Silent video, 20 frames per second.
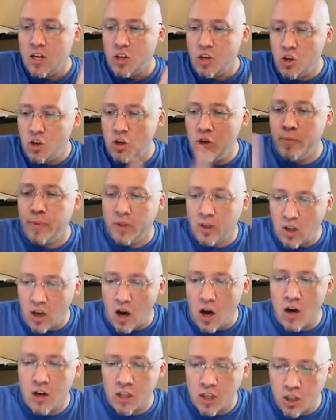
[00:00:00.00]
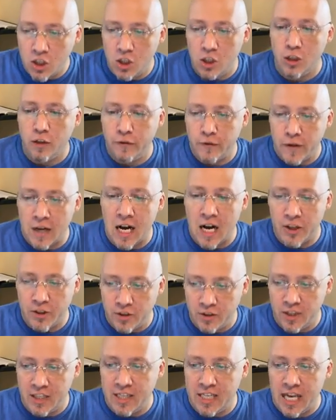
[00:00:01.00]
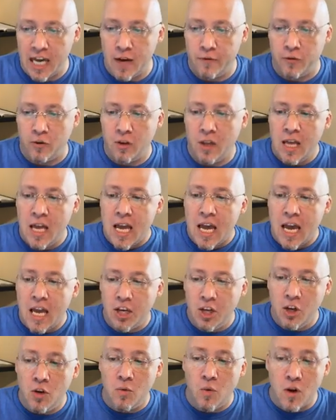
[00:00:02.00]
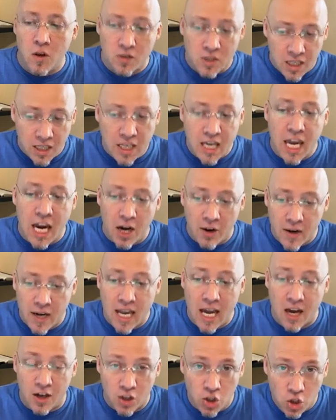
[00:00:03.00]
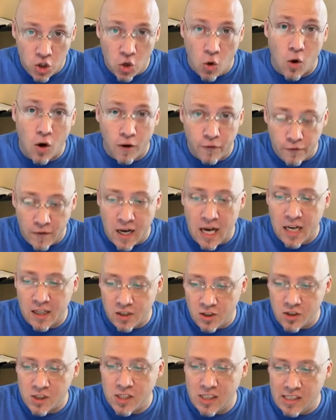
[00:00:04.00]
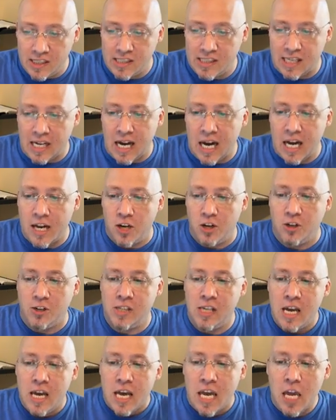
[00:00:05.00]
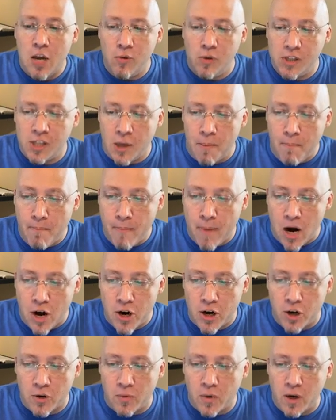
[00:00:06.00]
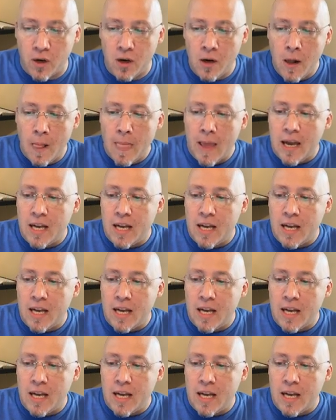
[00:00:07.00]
you belong to your father, the devil, and you want to carry out your father's desires. He was a murderer,